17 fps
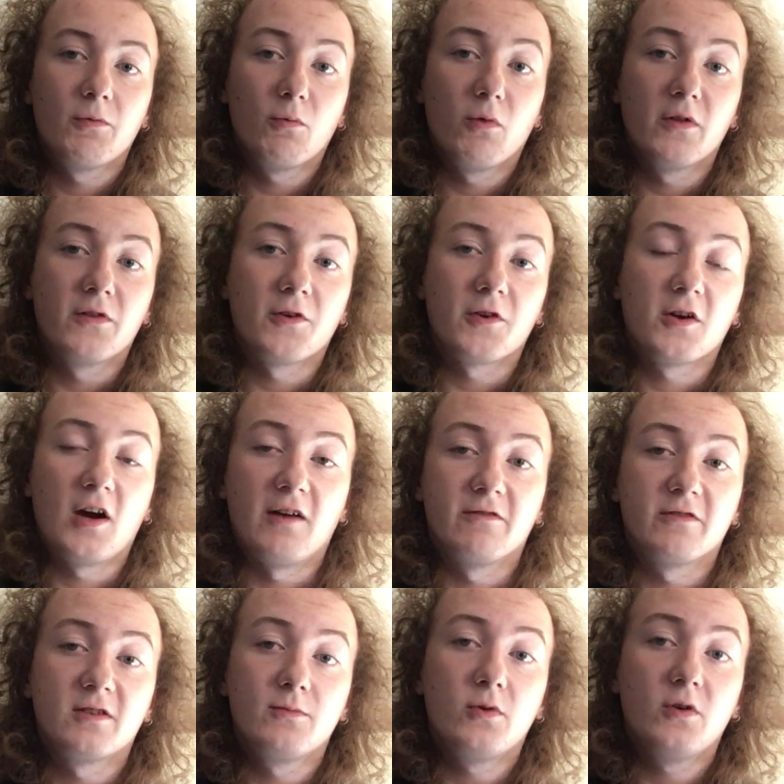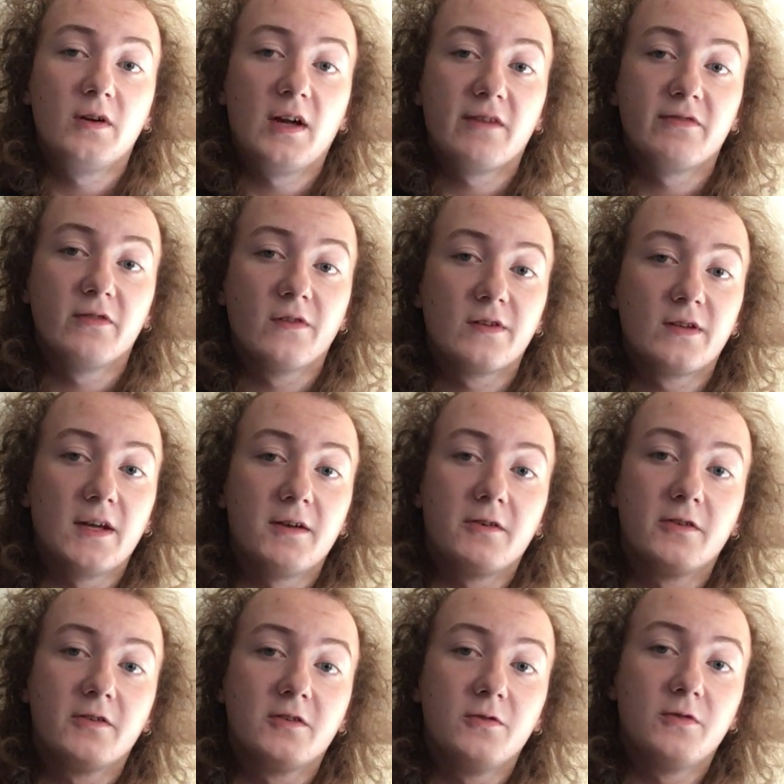once you're comfortable enough in
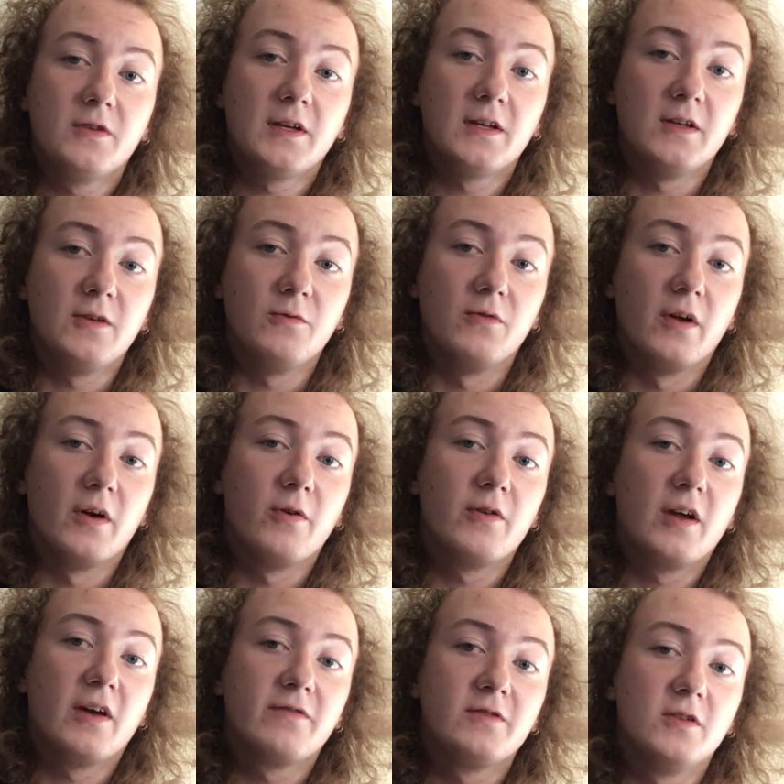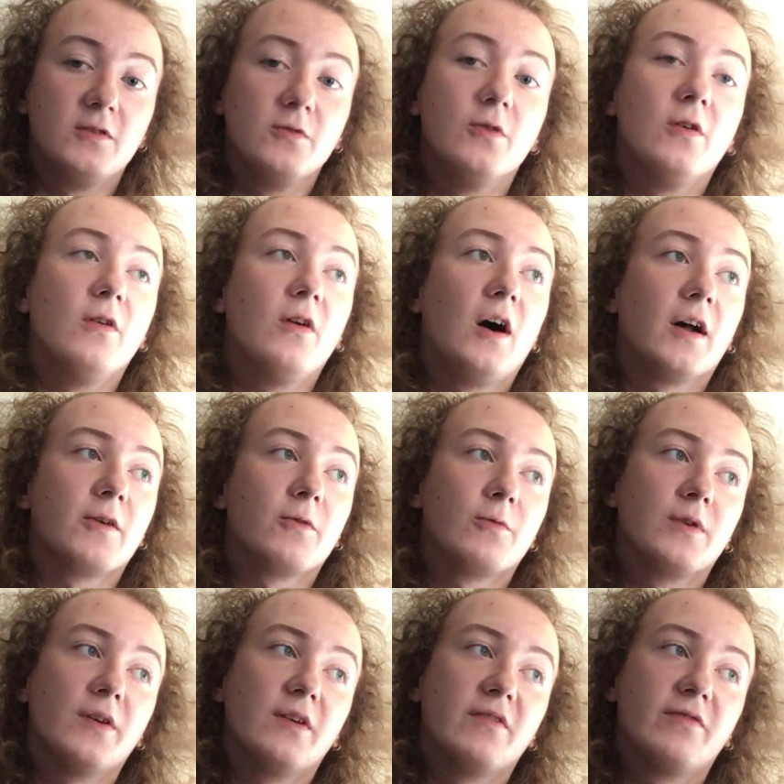standard tuning and you know enough to do a lot of
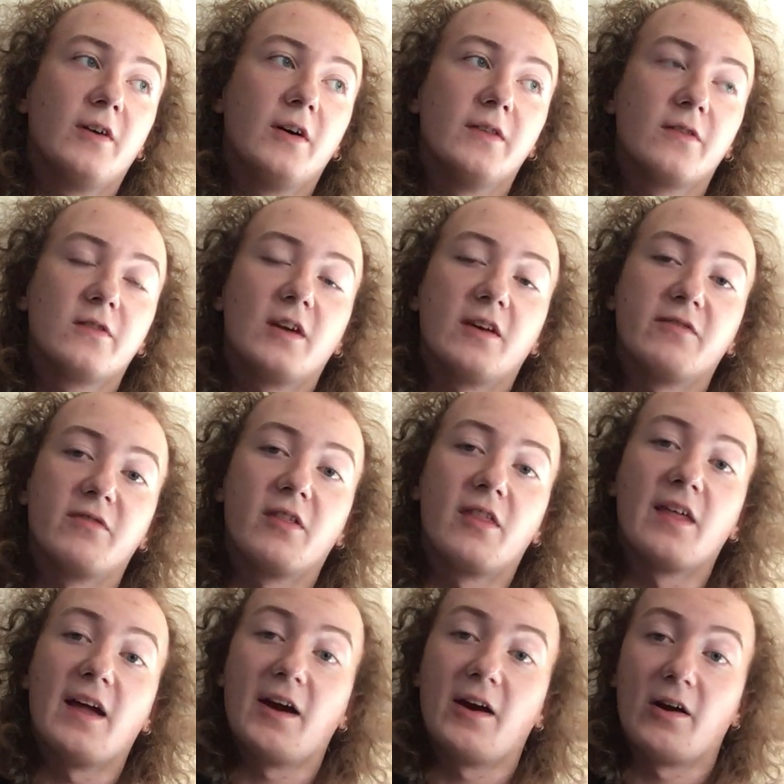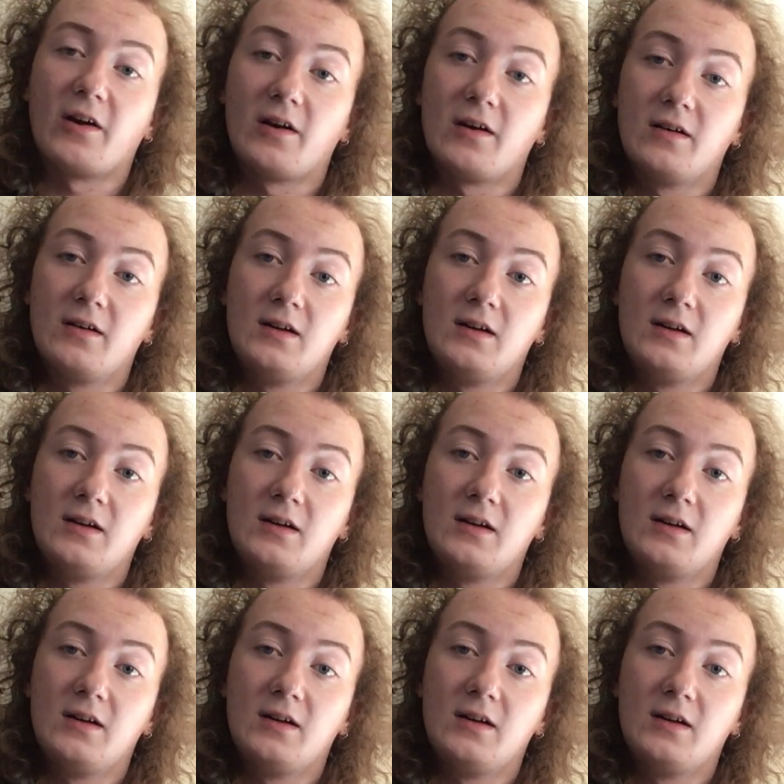really fun stuff there.